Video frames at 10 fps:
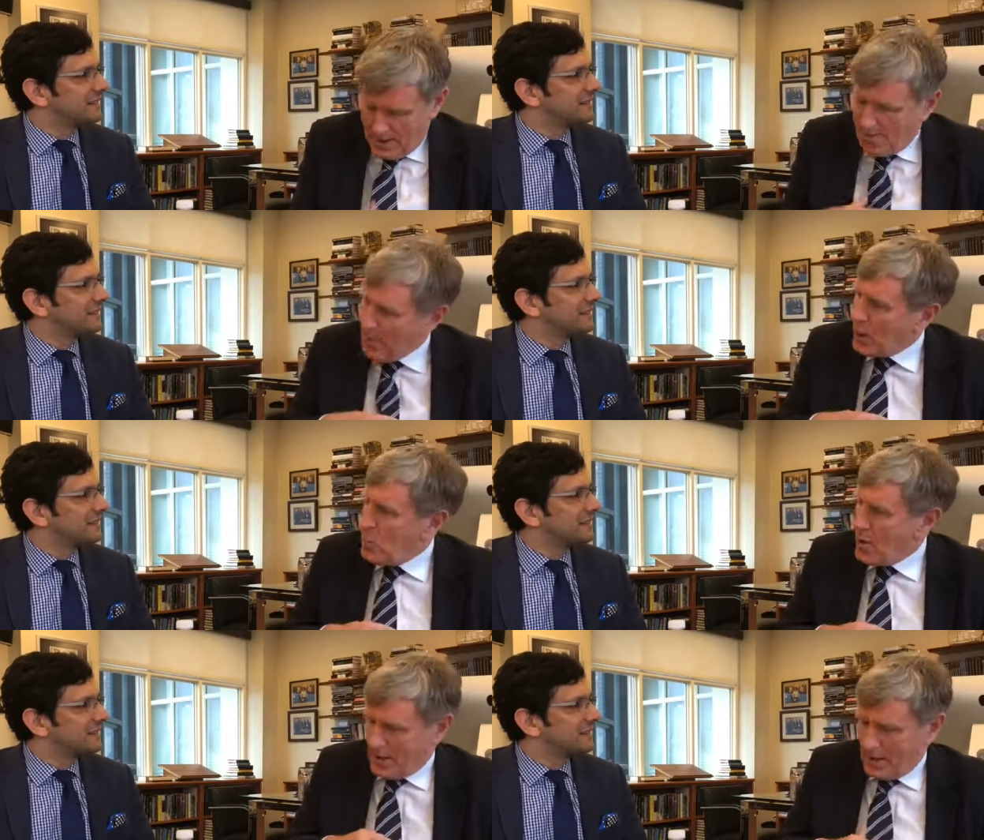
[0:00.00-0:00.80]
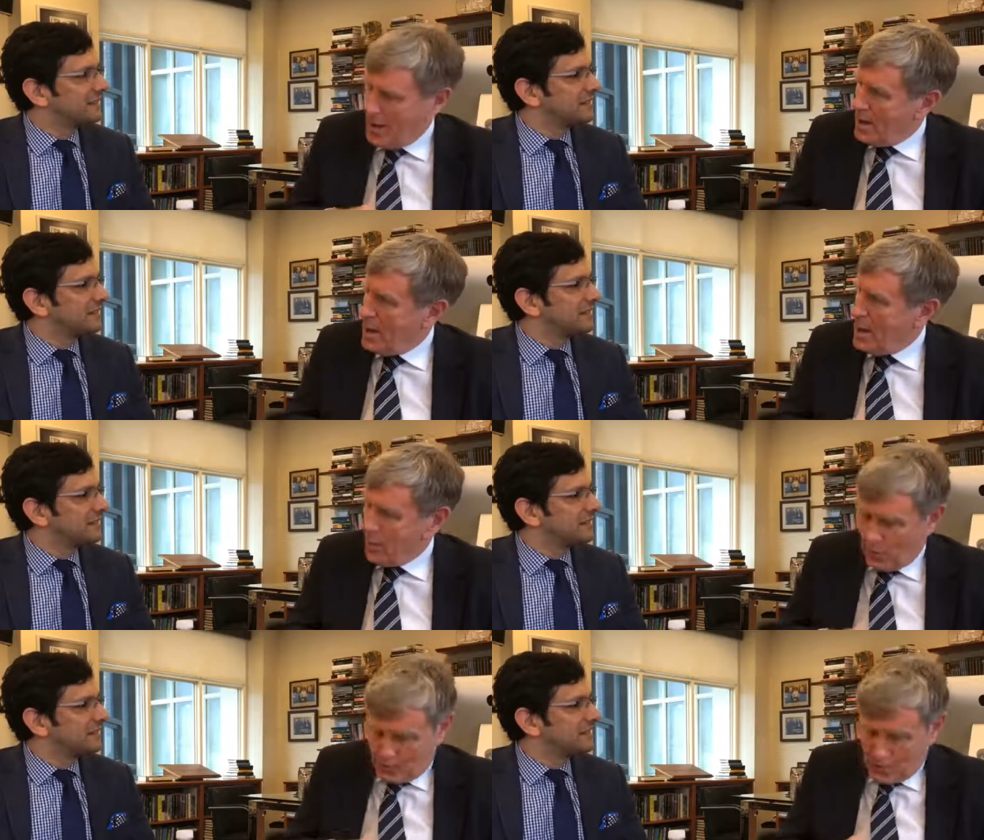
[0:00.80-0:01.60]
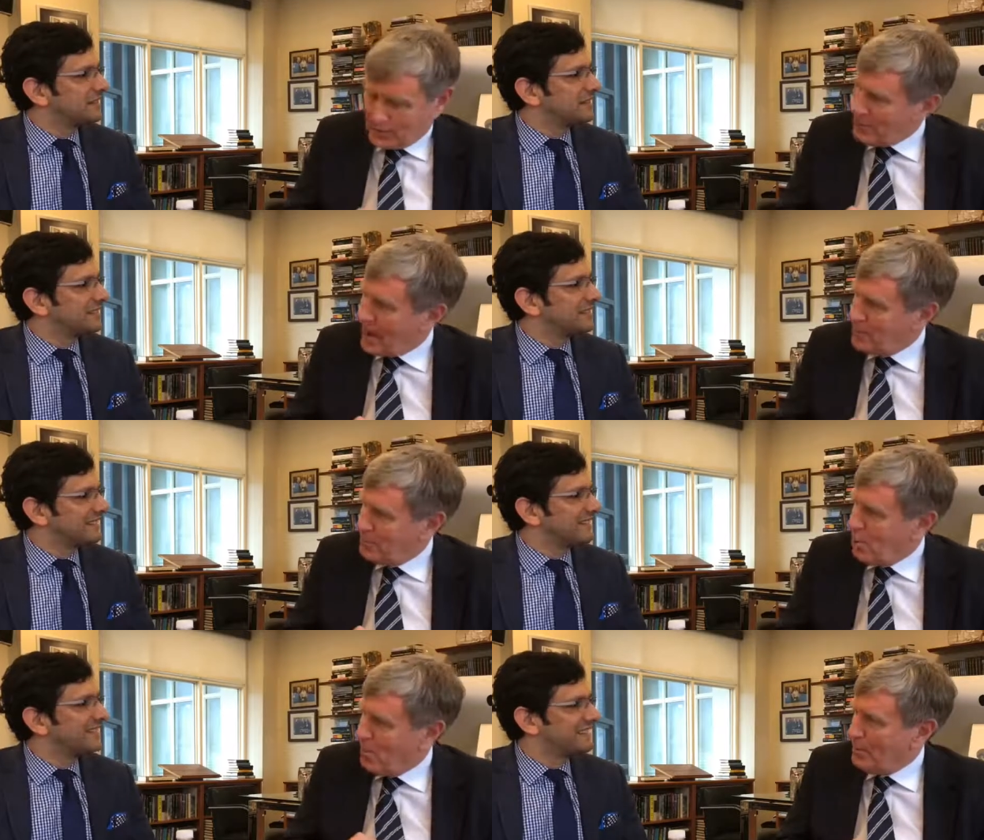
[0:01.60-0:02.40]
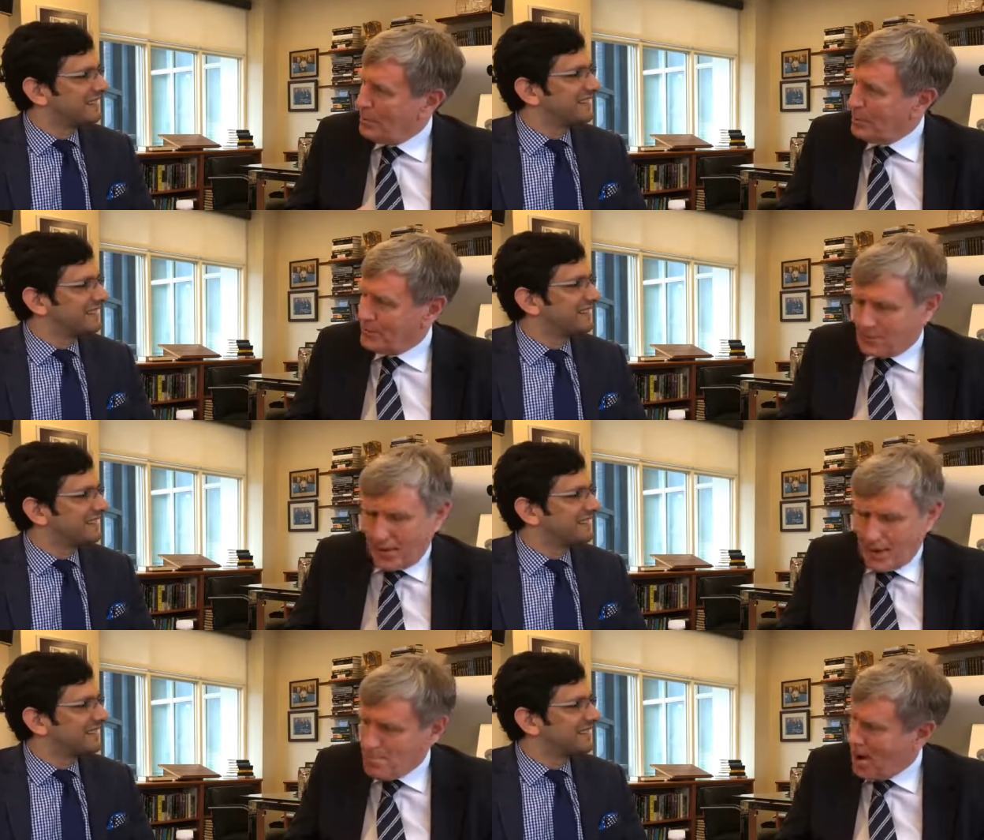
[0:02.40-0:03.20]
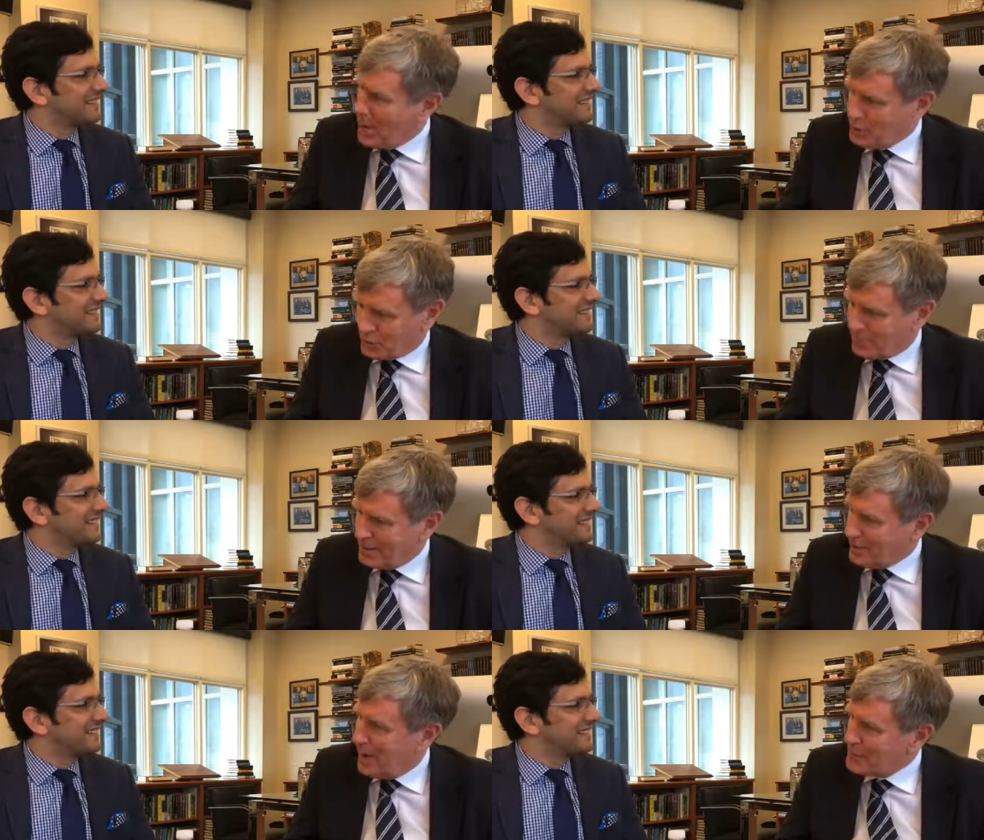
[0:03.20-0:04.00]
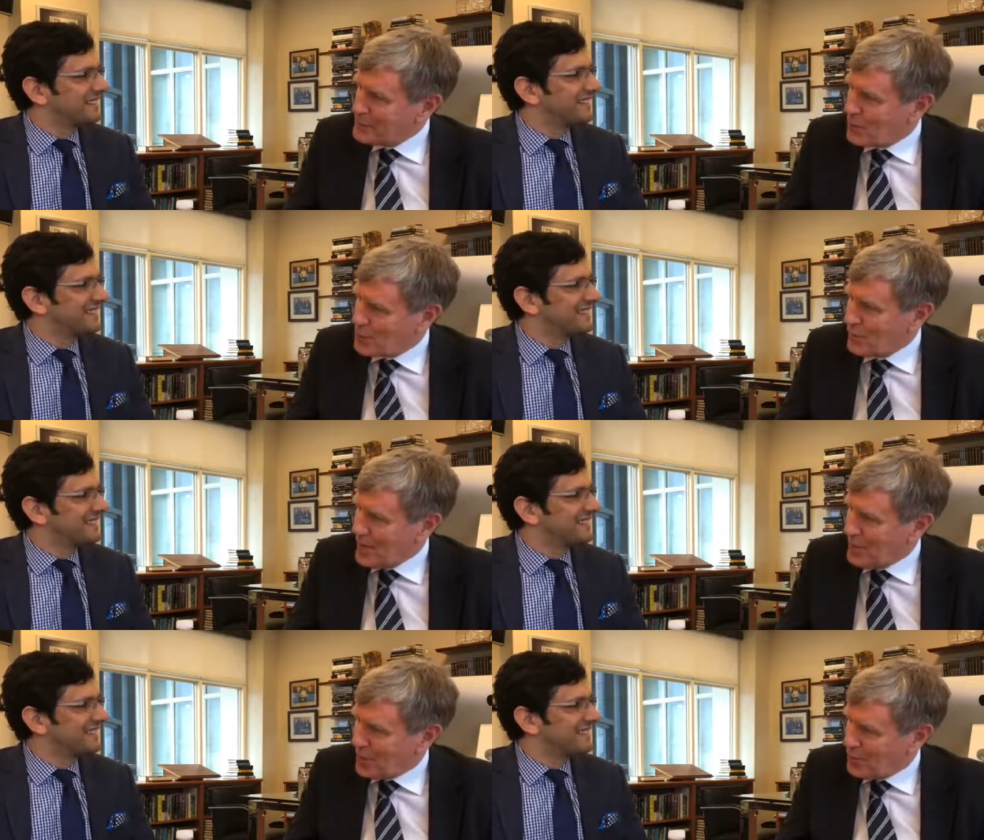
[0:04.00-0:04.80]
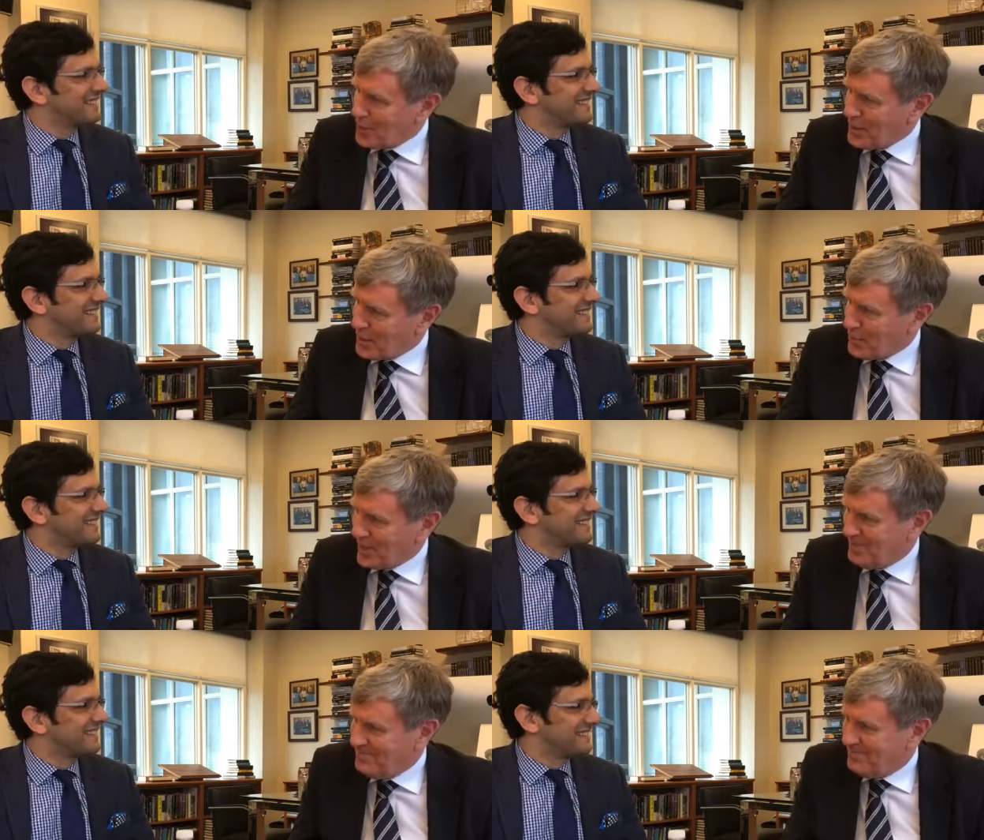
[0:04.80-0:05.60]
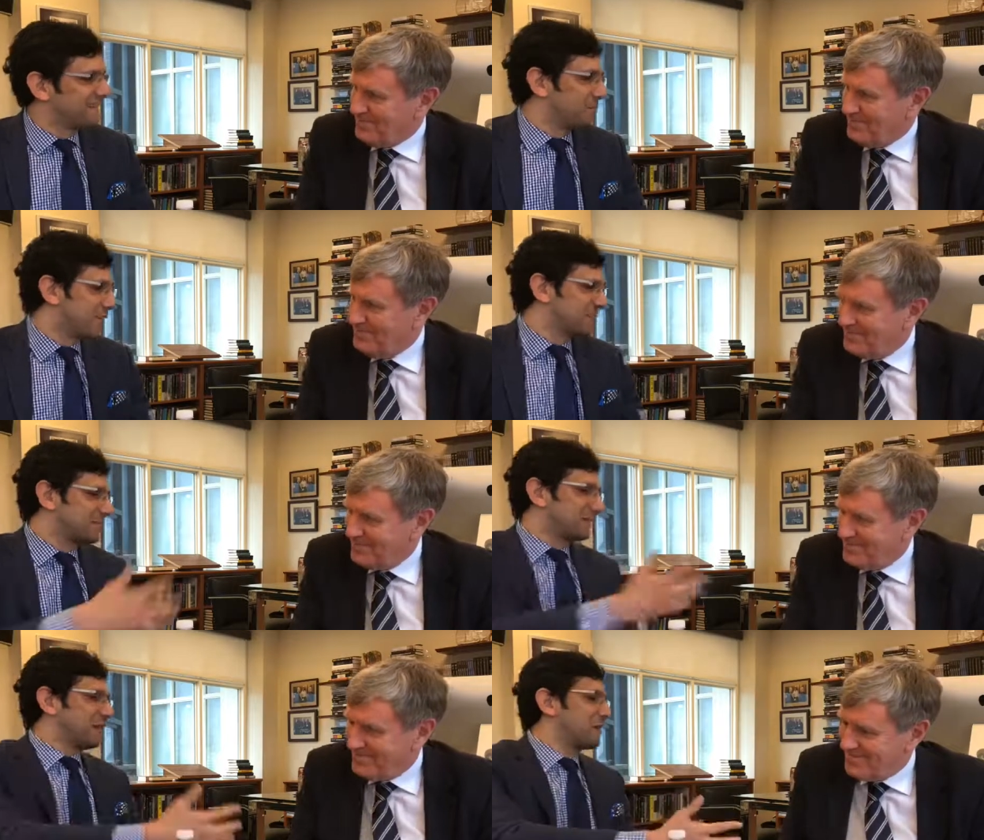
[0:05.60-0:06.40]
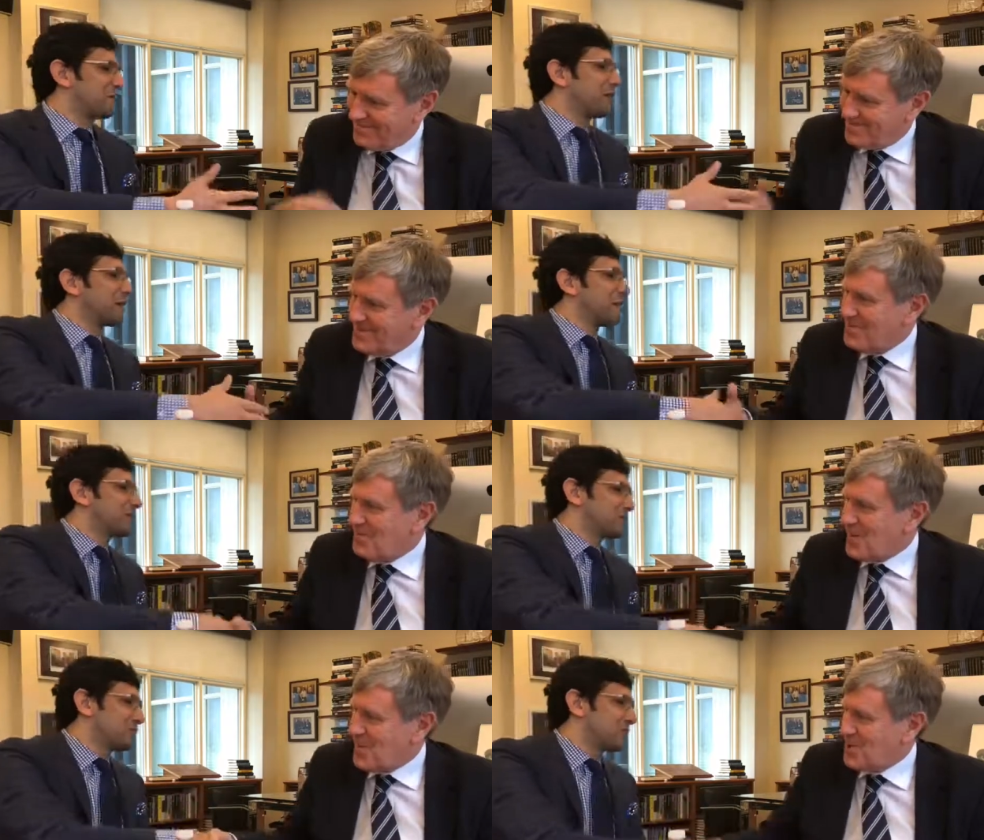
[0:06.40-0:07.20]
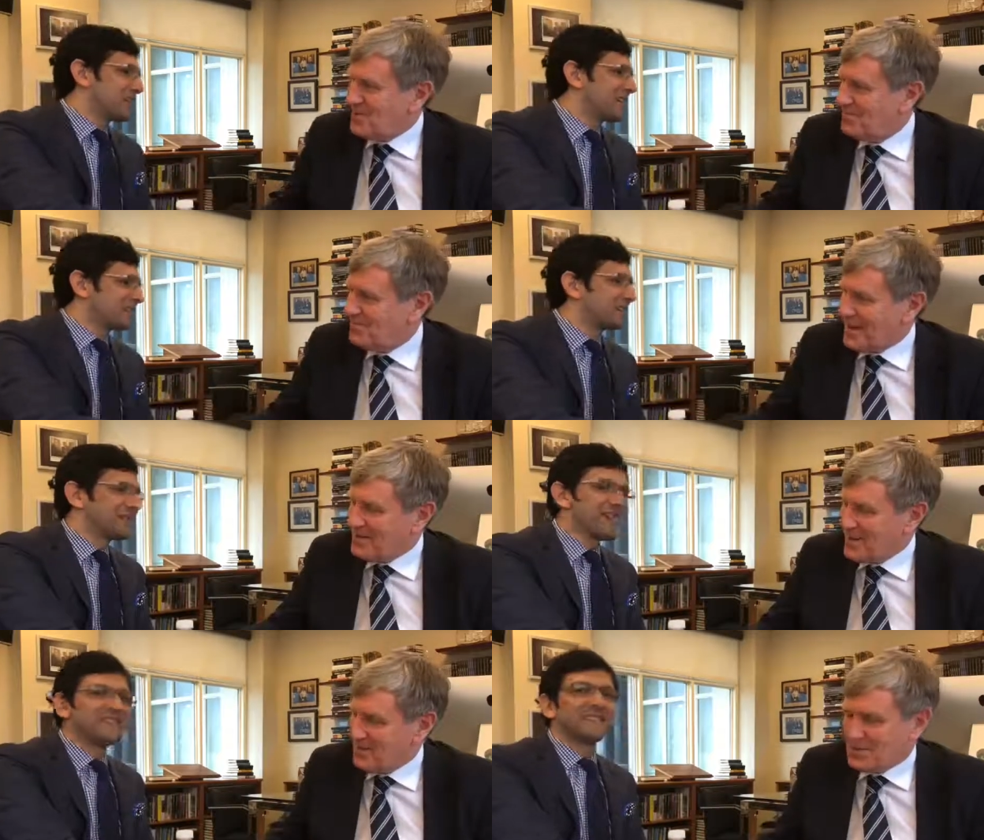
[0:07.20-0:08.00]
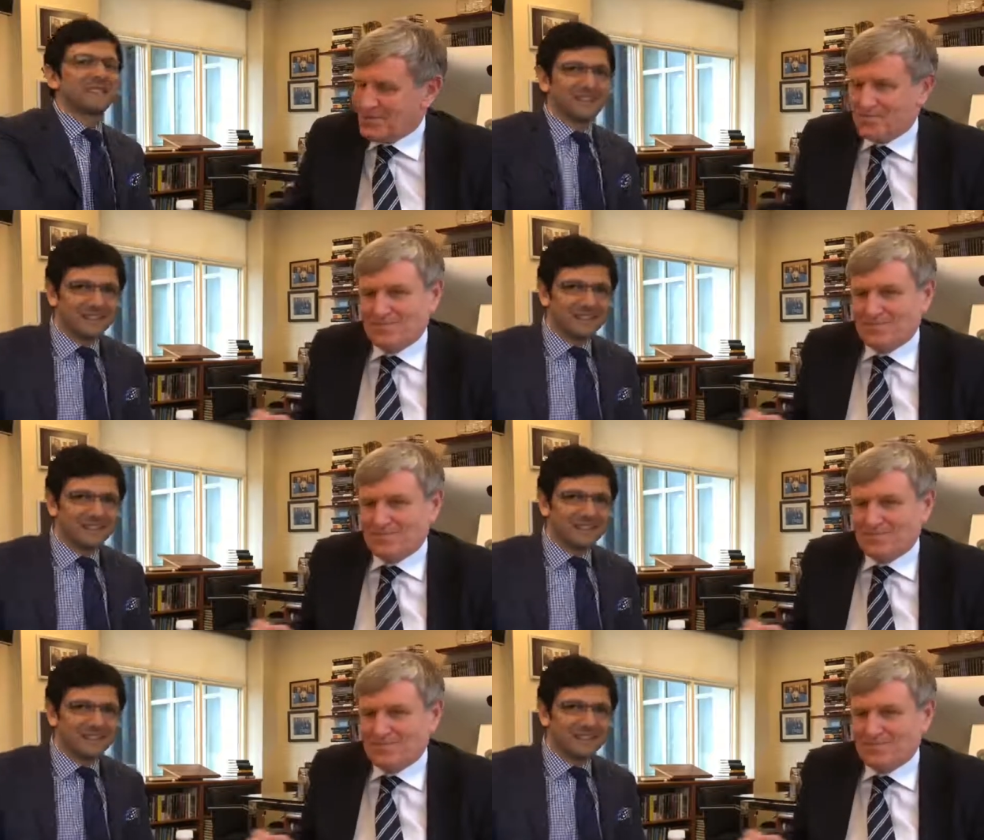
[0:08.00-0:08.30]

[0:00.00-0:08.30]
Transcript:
Speaker 1: I'm back wearing another colour tie at the moment, but in March my ties are green and green and green.
Speaker 2: Ambassador, thank you very
Speaker 1: much for joining us today. Thank you very much.